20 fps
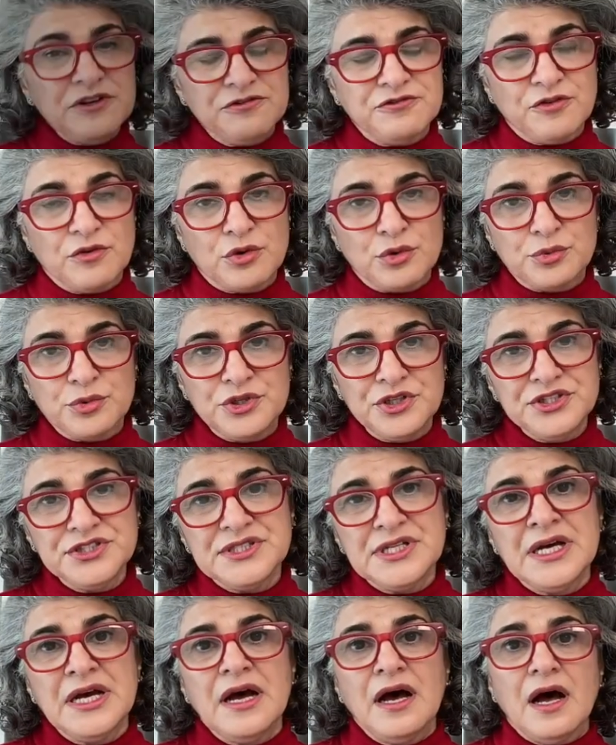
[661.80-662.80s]
forward,
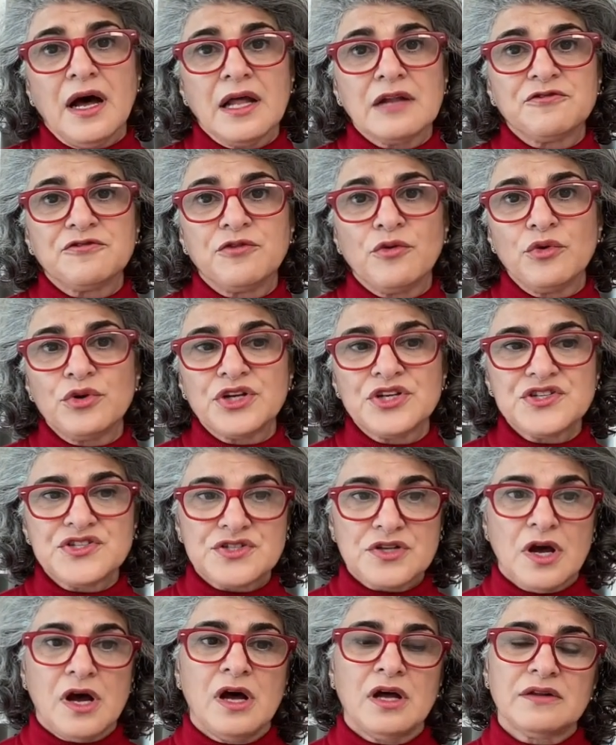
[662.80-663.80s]
I'll focus
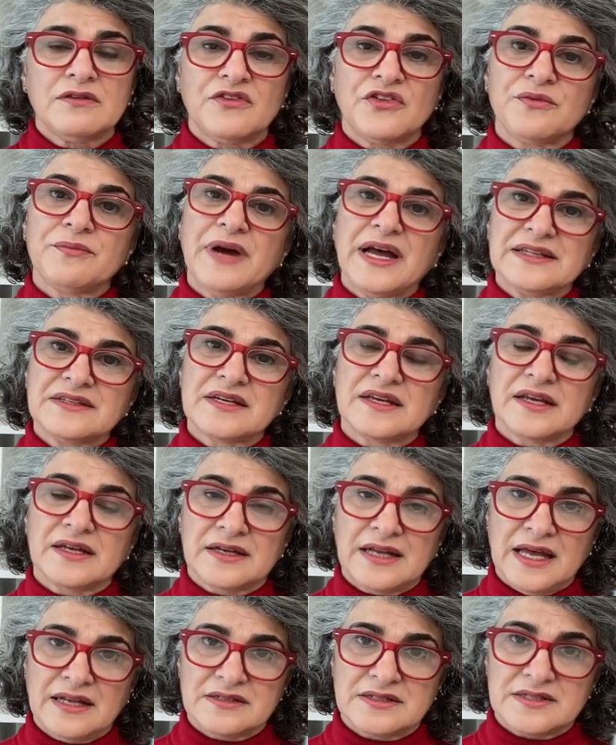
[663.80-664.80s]
on thematic
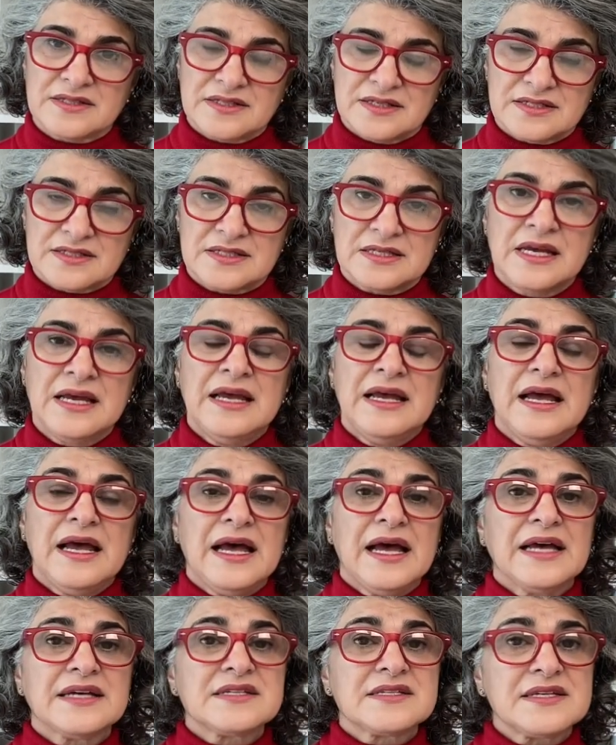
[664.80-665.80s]
analysis,
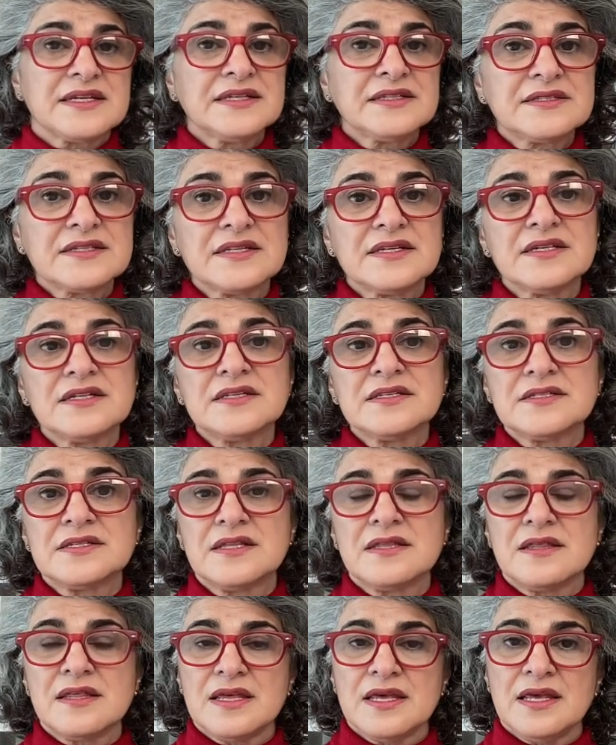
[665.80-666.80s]
as it is
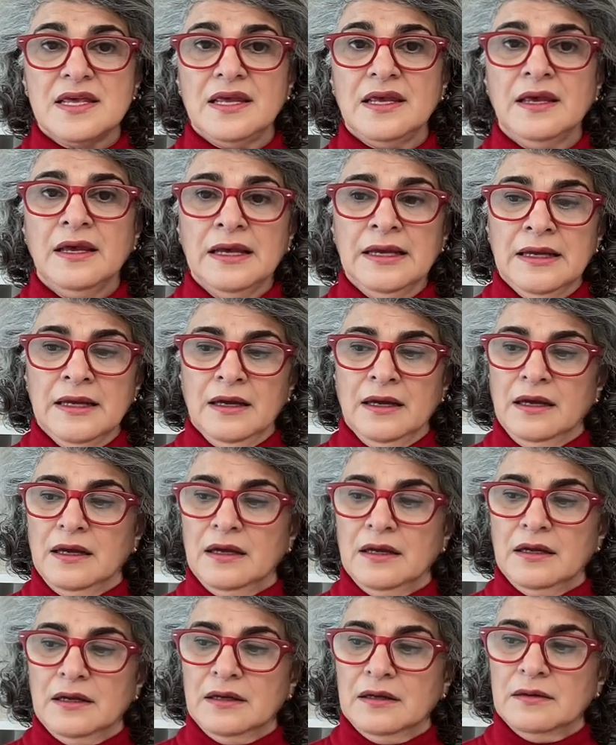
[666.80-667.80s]
the
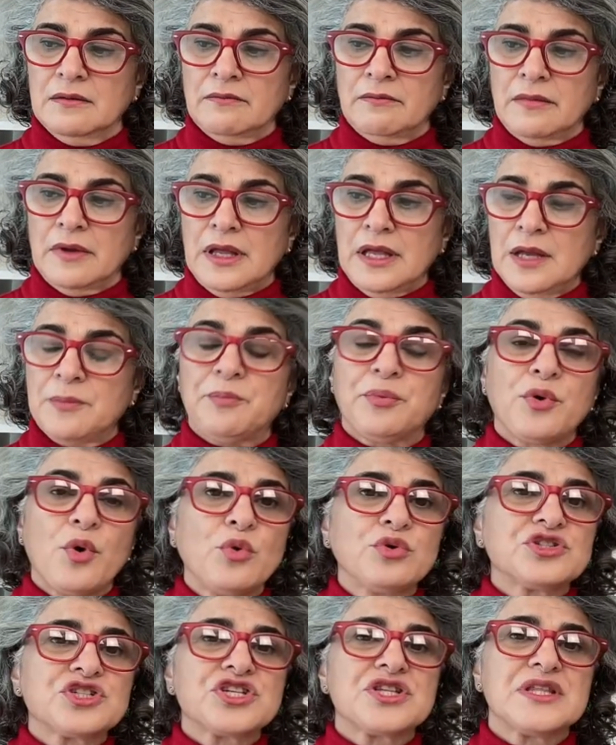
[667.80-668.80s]

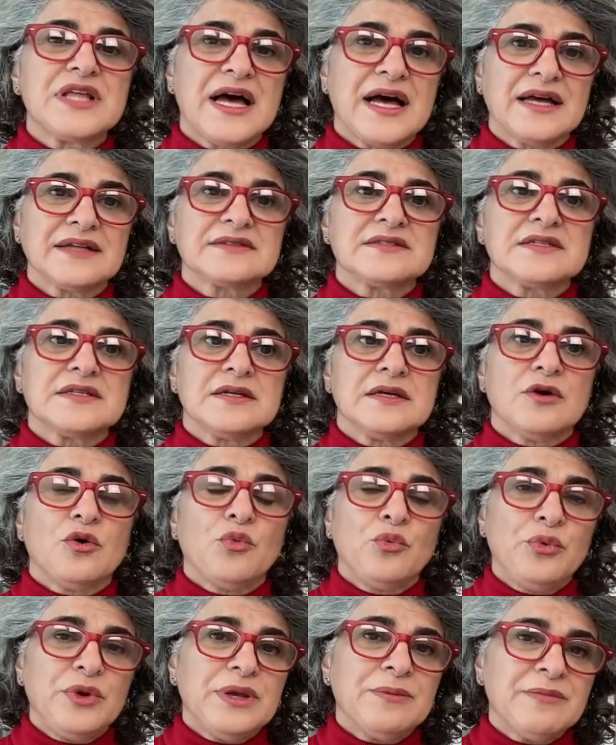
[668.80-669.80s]
approach that
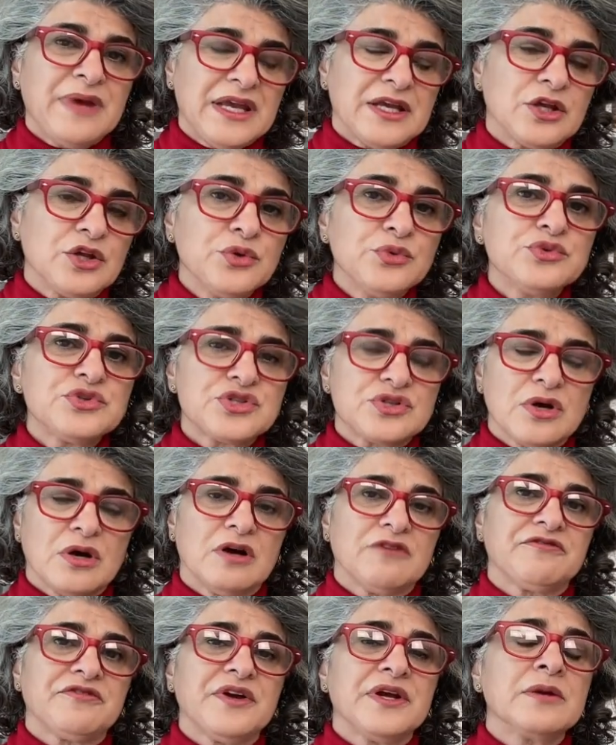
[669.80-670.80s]
we make use
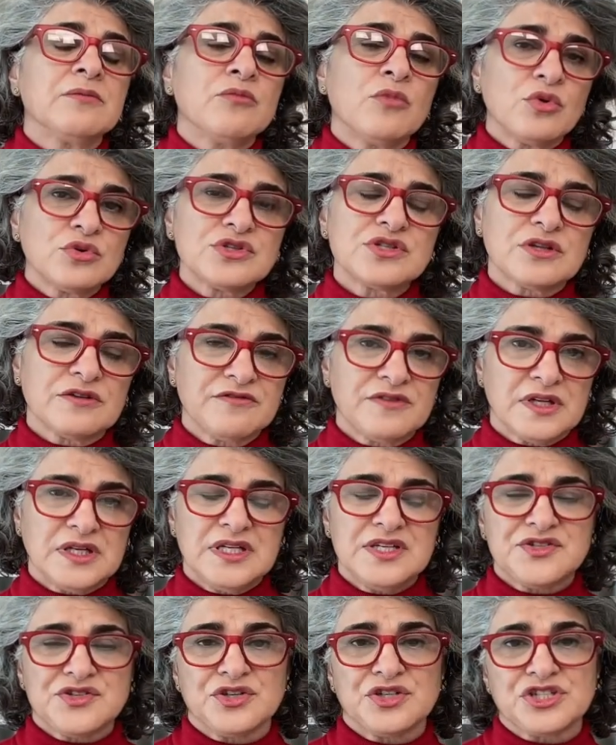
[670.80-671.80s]
of in most of the
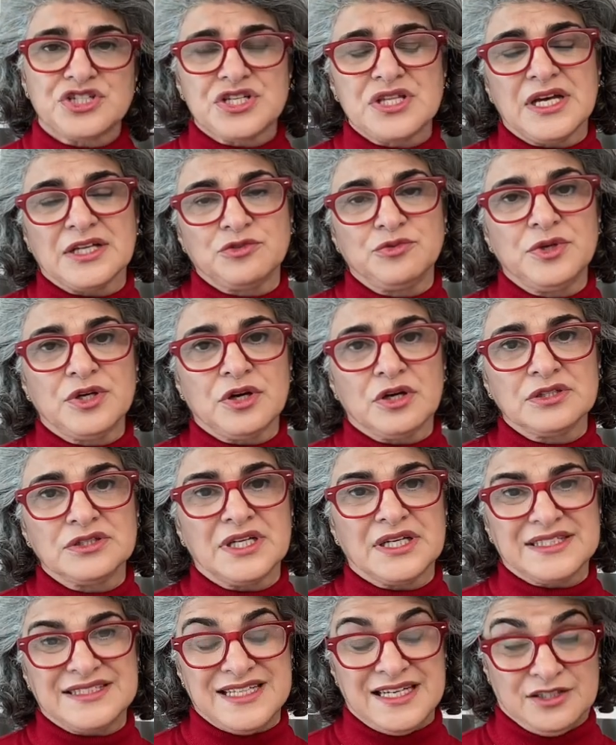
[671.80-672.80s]
research that we
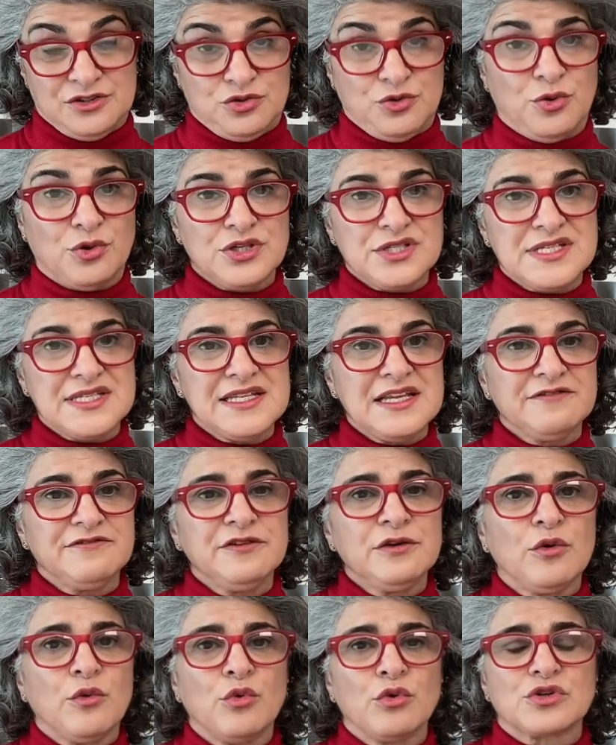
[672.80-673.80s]
conduct at course
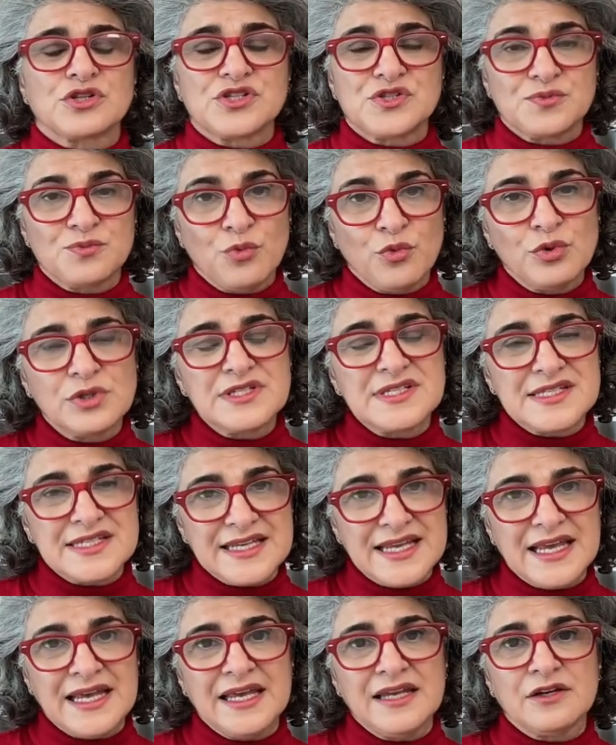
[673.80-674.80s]
level or small
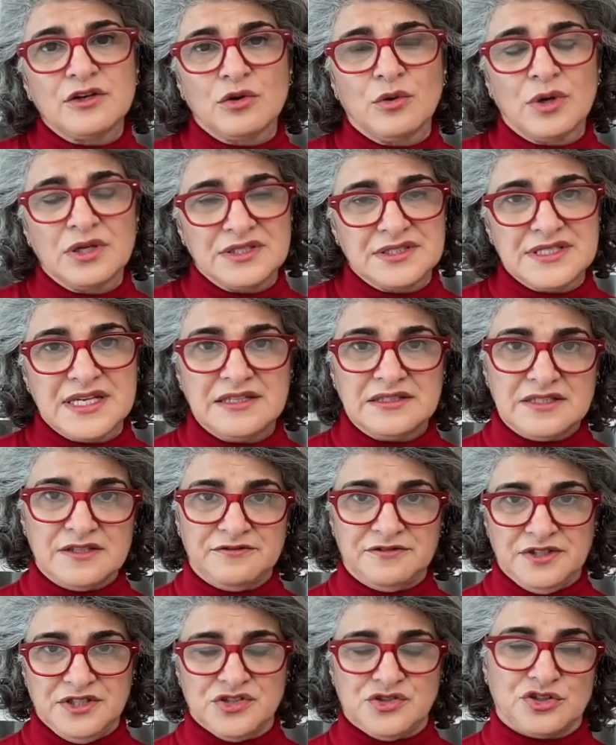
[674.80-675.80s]
scale
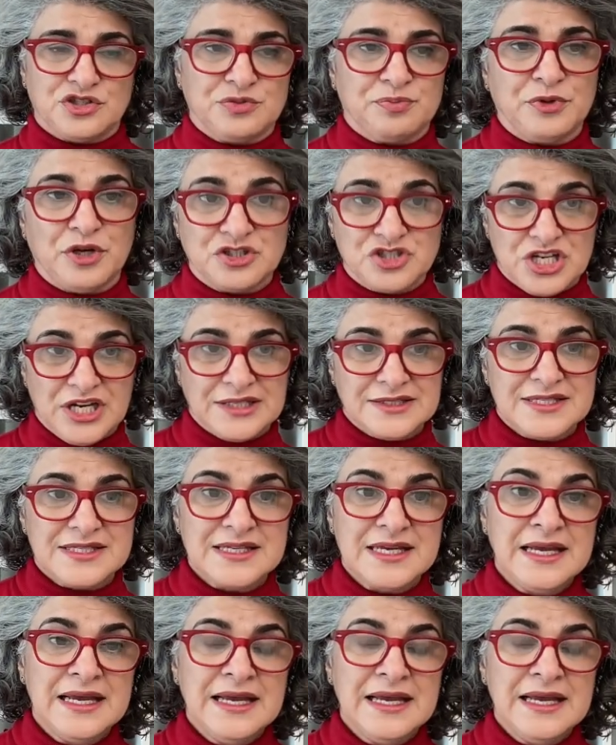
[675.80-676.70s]
qualitative research projects.